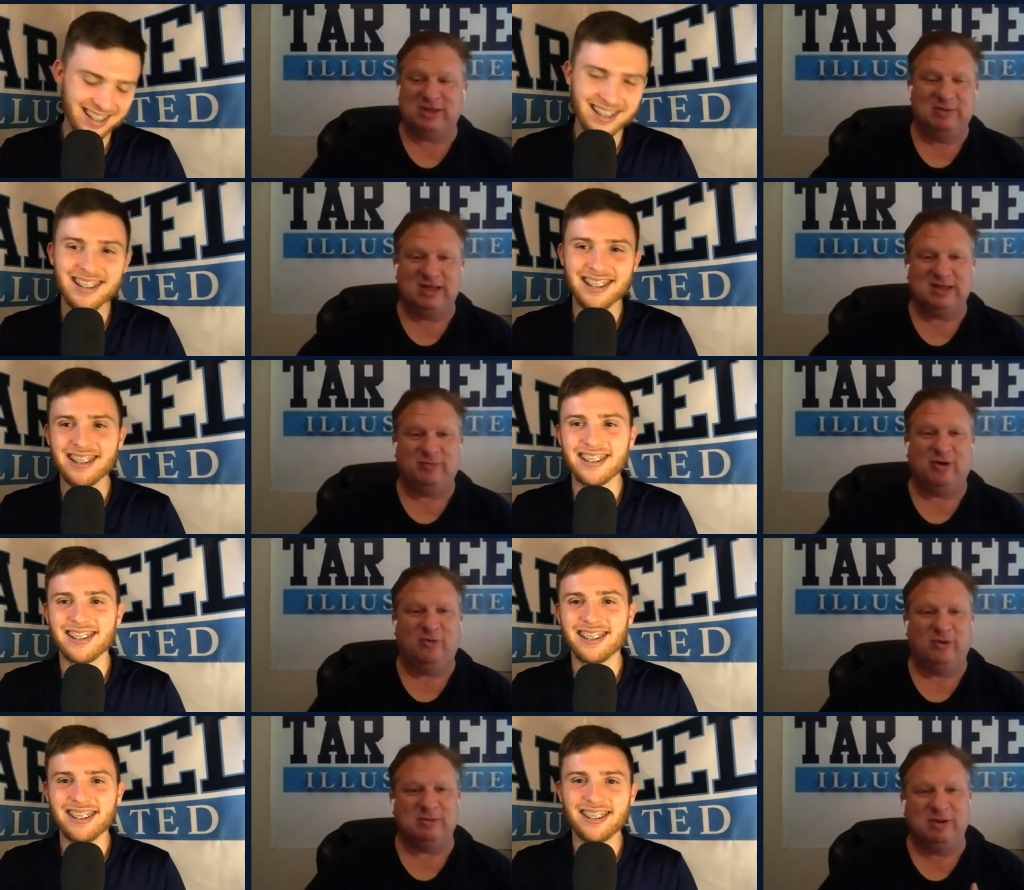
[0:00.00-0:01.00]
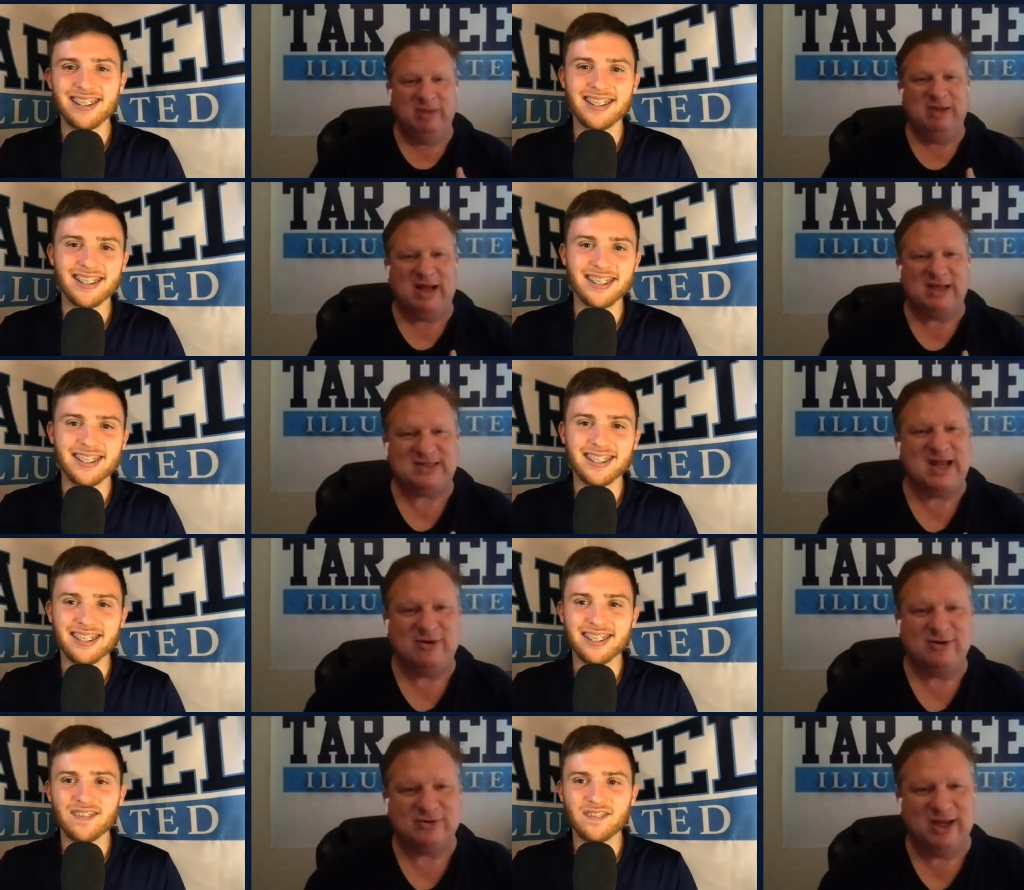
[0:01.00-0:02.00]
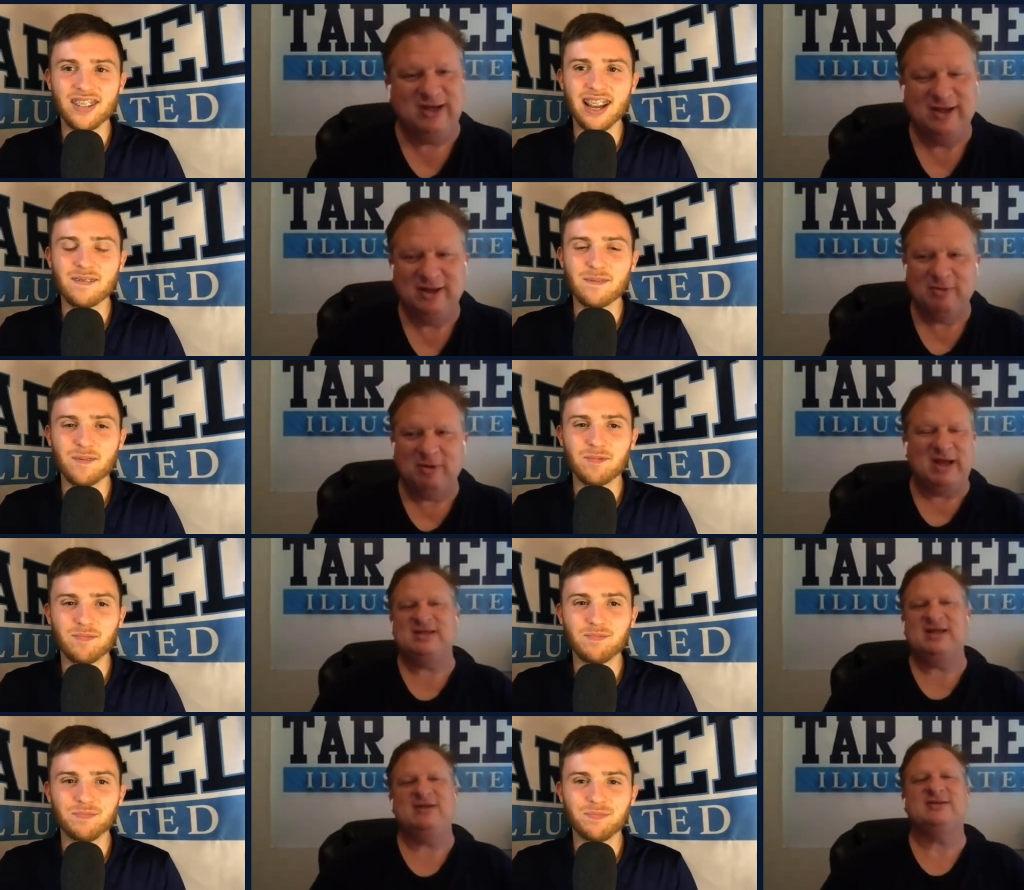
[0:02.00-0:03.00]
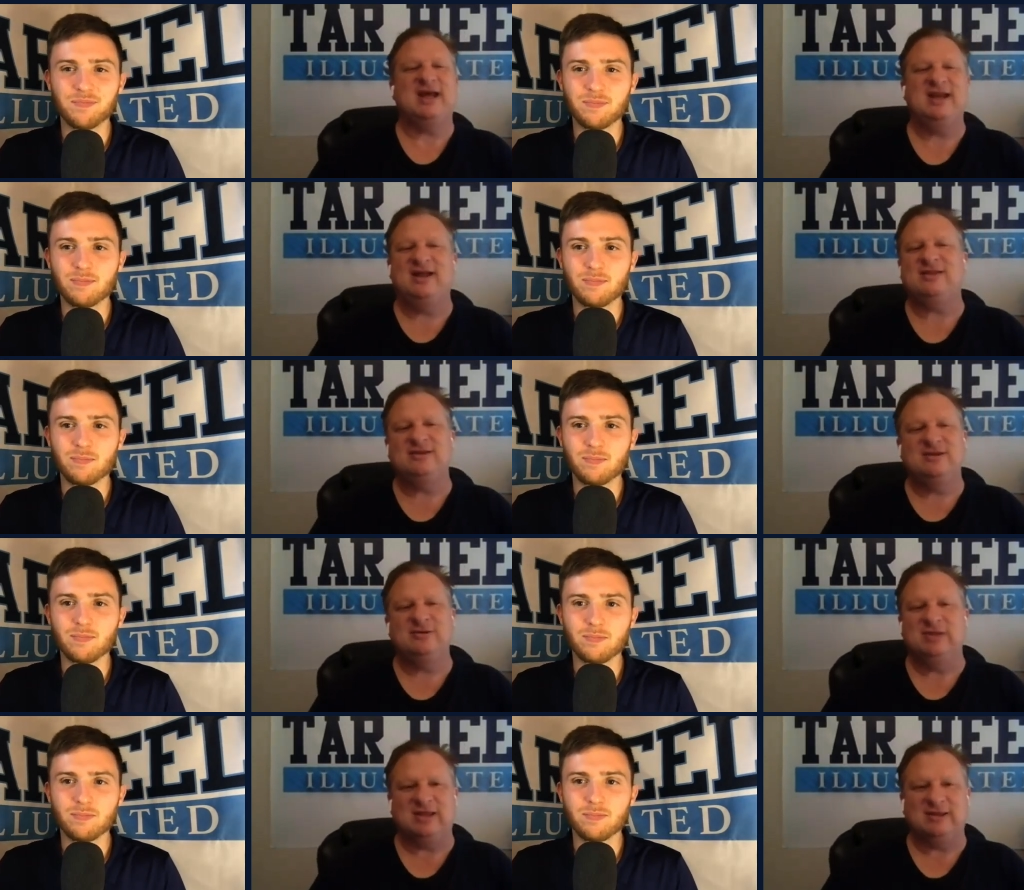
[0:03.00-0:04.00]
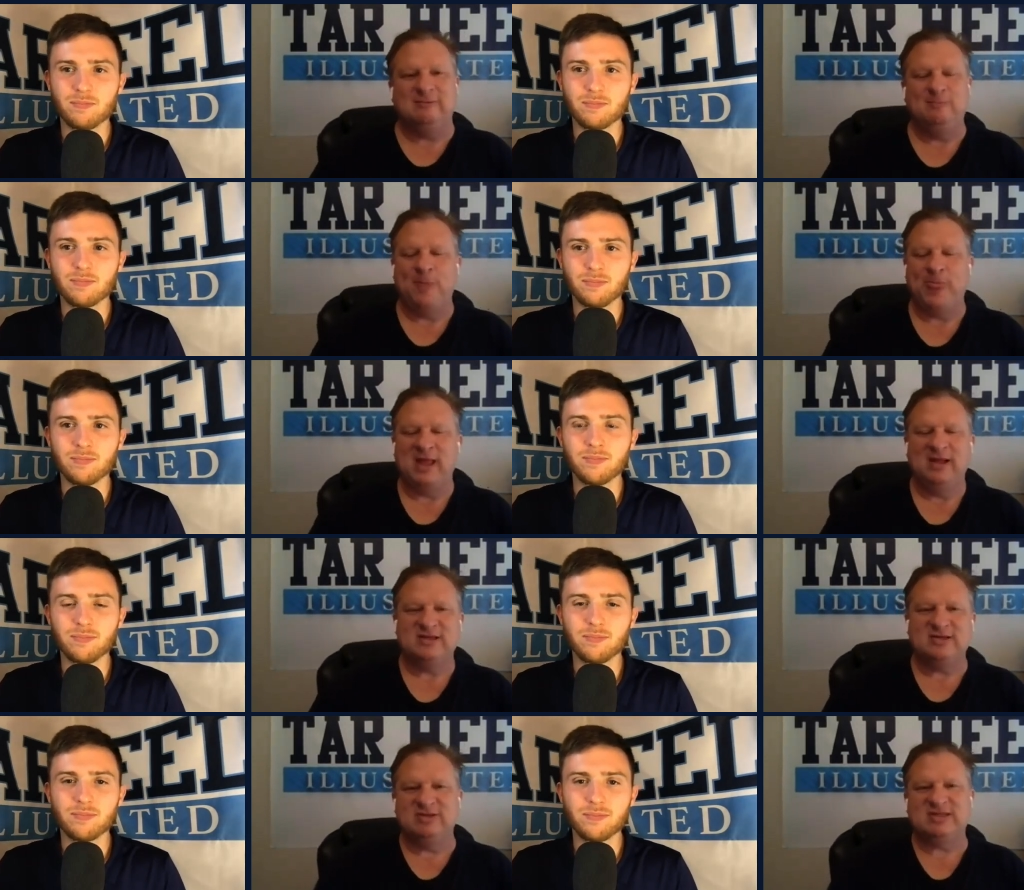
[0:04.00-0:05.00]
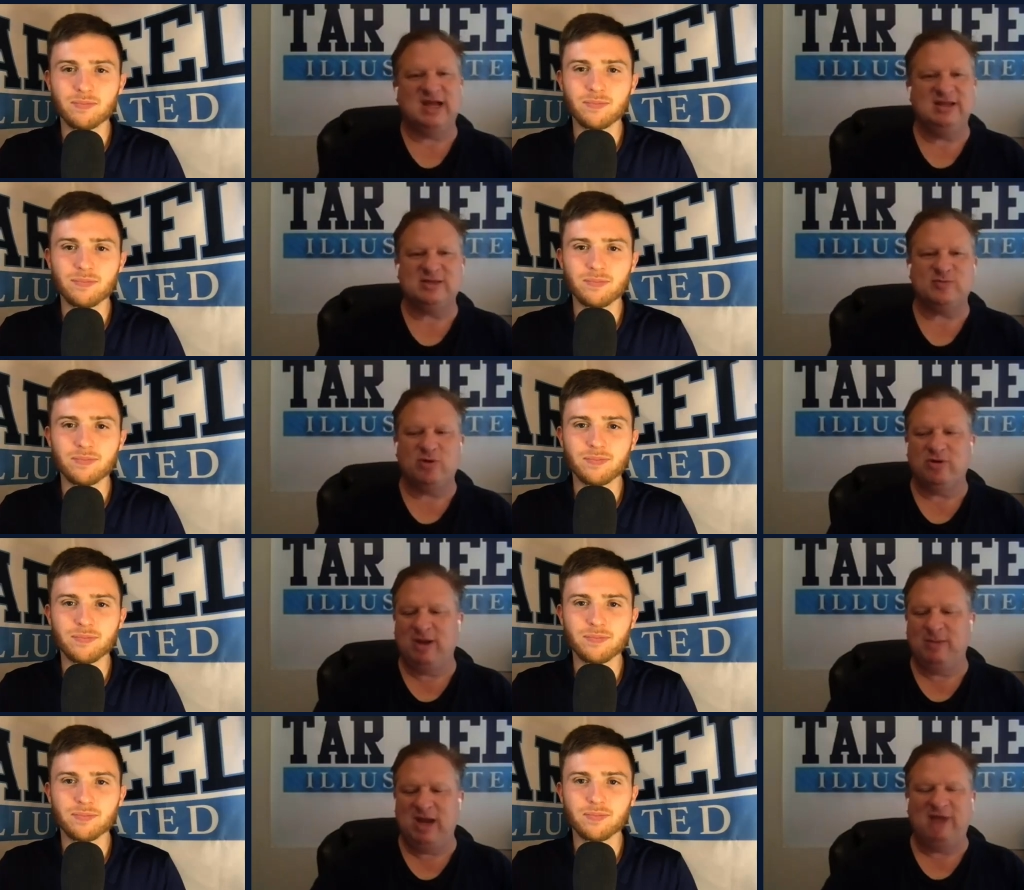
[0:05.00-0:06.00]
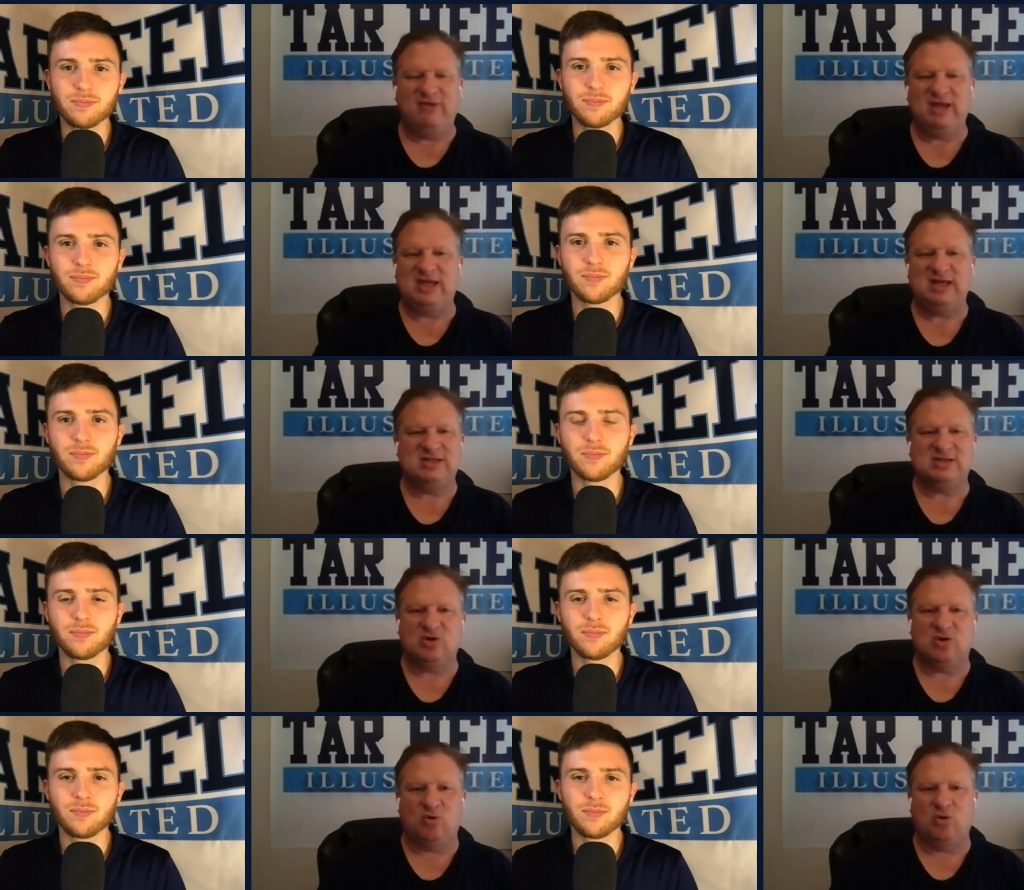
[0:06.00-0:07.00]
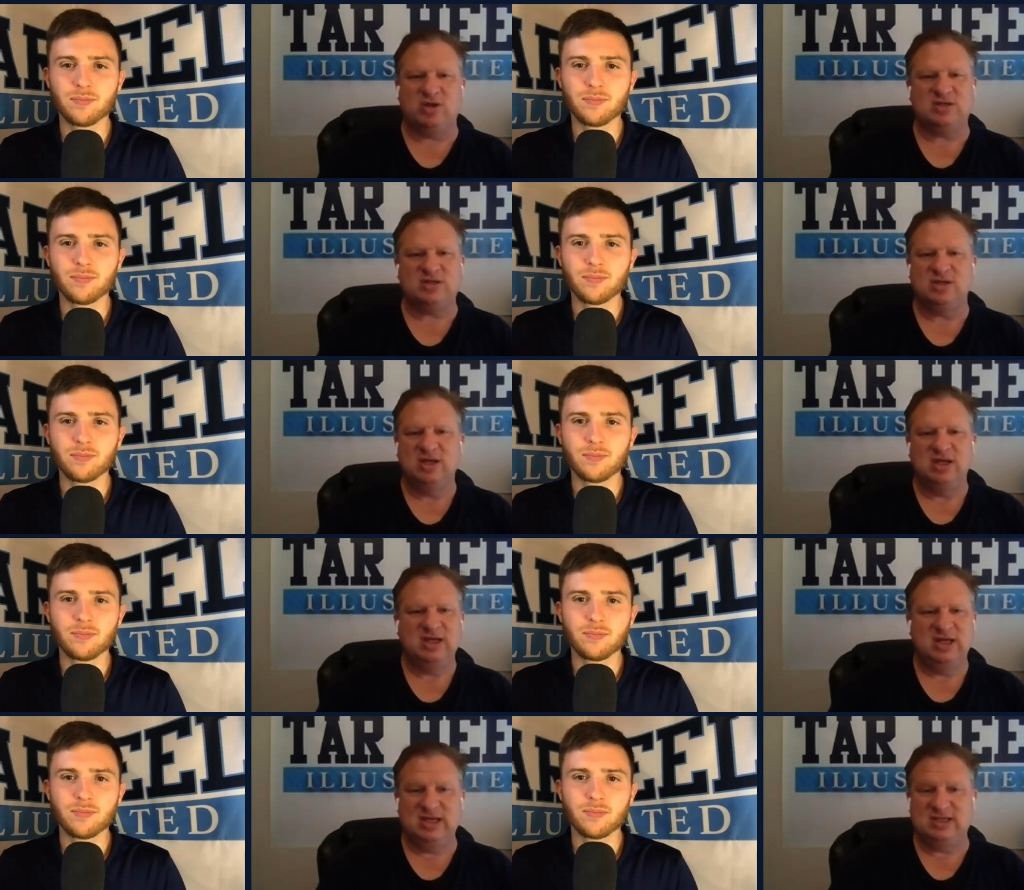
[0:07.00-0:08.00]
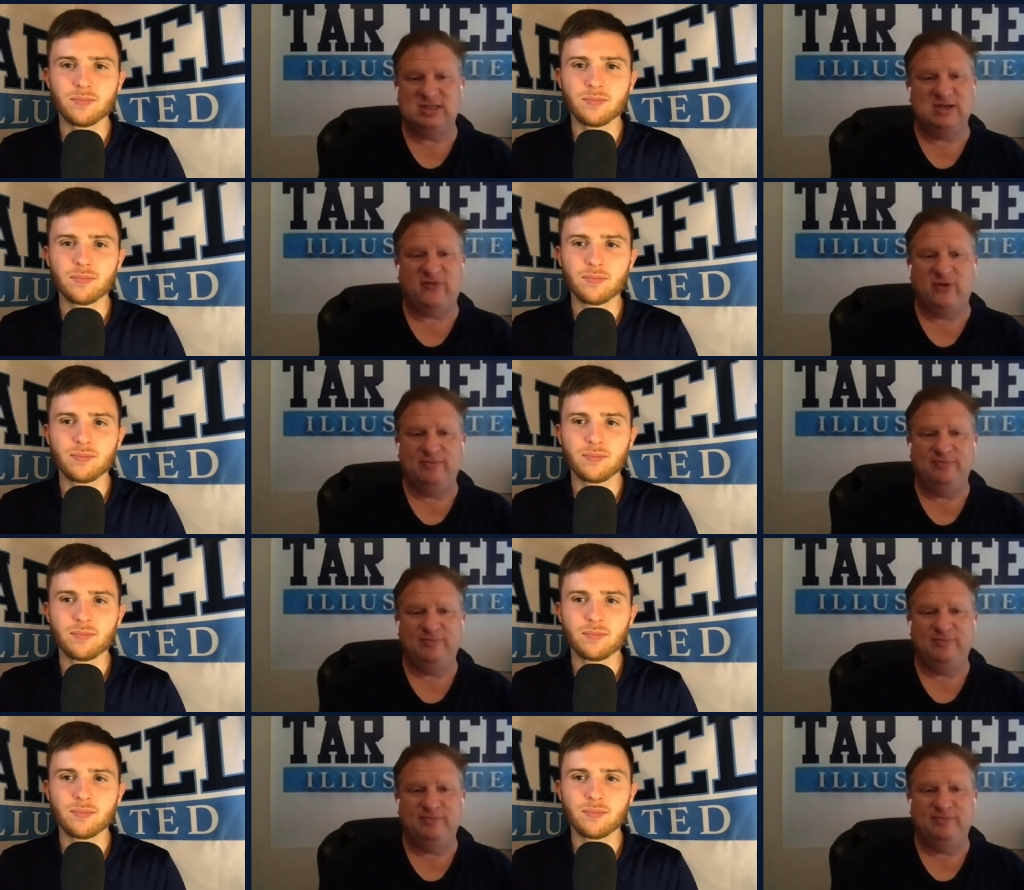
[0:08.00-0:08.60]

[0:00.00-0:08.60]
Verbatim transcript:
Speaker 1: them to hit the ball. I want them to meet my standards, right? Yeah. Well, my standards got nothing to do with nothing. Mm-hmm. So inside this program, every kid's course is different.